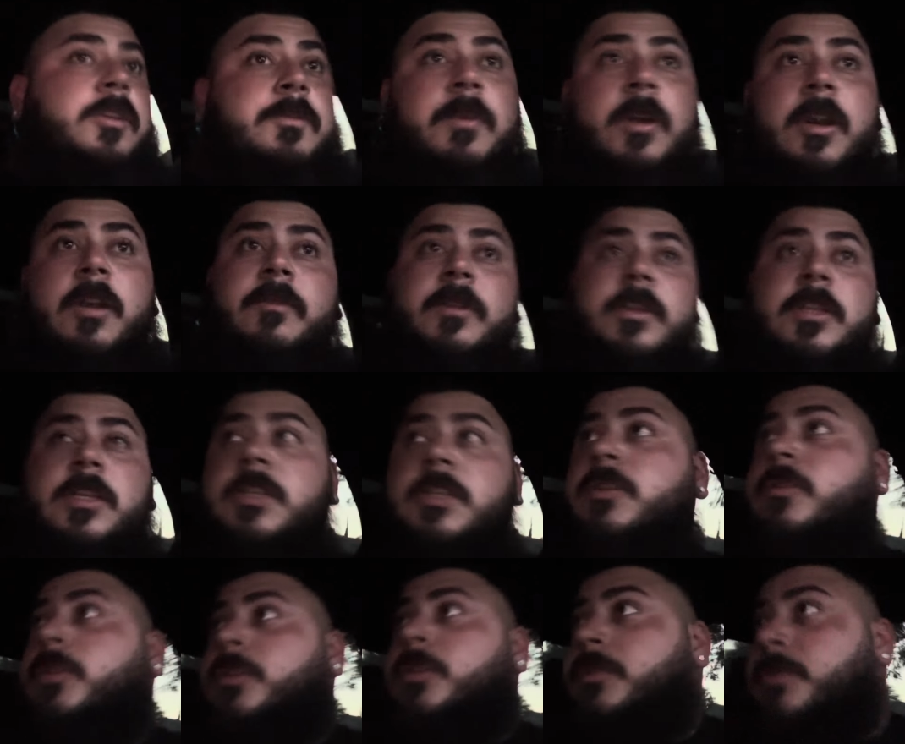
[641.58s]
part, we just
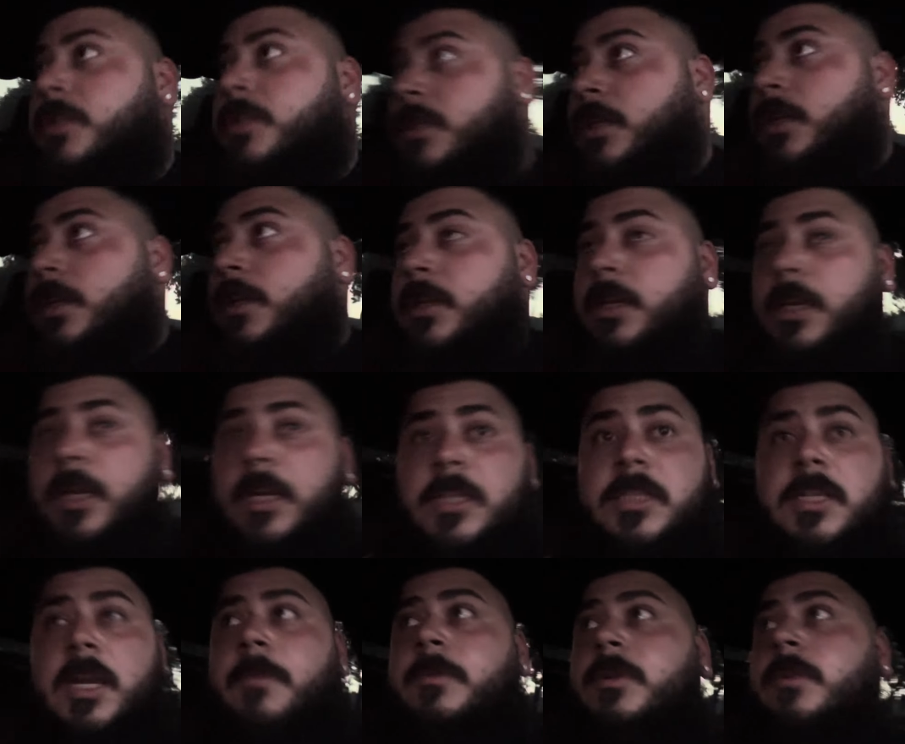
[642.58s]
cruise, and it's
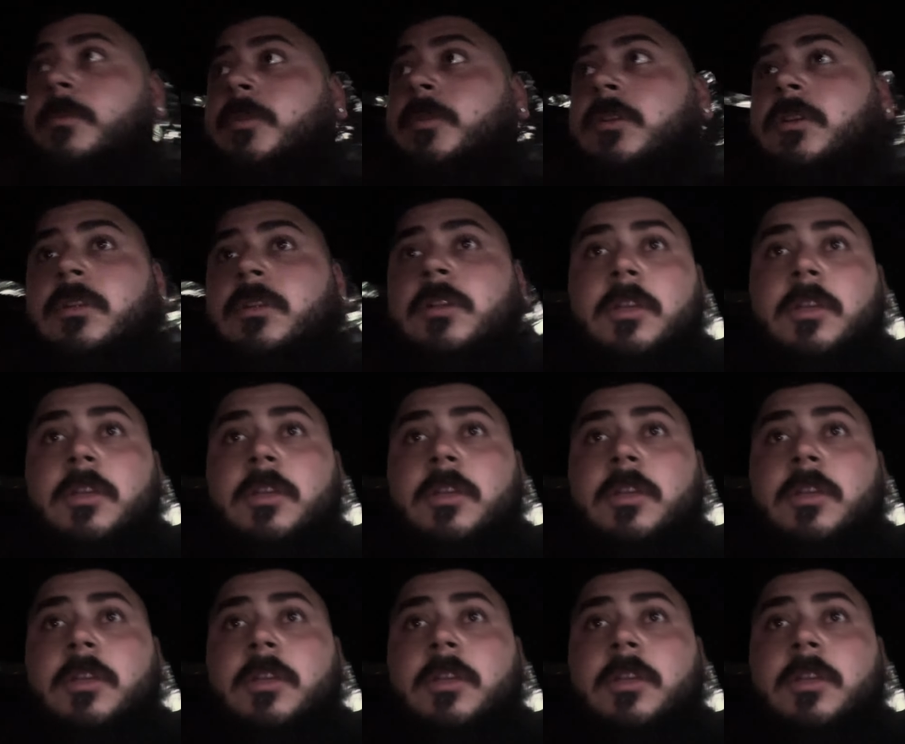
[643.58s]
comfortable.